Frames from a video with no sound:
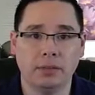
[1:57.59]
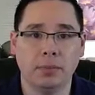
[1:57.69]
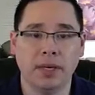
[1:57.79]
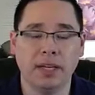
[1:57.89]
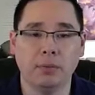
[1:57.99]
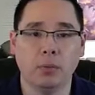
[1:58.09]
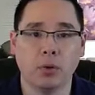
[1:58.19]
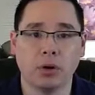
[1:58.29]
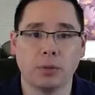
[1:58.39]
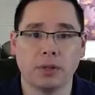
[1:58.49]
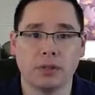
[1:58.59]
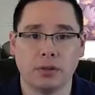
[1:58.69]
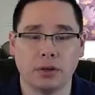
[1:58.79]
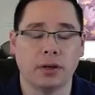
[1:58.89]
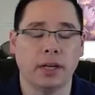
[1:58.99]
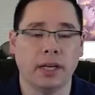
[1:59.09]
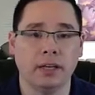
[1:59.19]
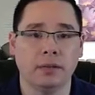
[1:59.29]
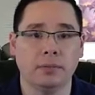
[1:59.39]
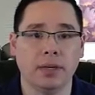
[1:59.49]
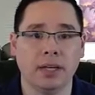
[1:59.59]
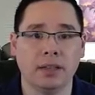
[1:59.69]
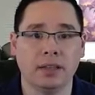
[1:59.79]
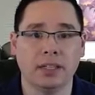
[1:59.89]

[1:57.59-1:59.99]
betting more with the stronger hand and betting